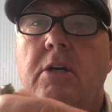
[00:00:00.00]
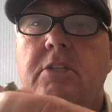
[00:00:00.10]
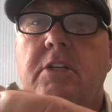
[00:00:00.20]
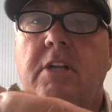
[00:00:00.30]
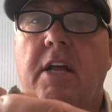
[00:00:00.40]

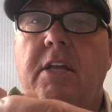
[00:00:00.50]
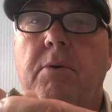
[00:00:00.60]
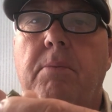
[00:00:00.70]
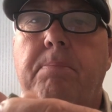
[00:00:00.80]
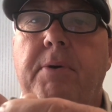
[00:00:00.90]
just like you
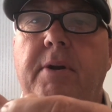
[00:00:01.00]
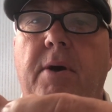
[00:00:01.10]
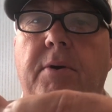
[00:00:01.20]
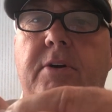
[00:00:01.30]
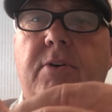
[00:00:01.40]
were putting
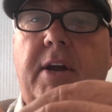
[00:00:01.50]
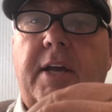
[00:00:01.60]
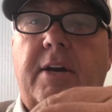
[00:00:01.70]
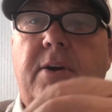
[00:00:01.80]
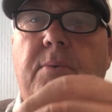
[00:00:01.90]
on a
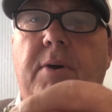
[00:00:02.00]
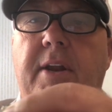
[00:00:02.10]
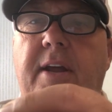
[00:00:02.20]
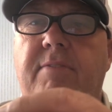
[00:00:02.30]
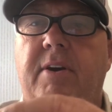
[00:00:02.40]
cricket or
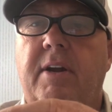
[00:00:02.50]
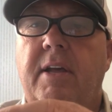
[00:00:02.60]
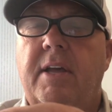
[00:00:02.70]
whatever.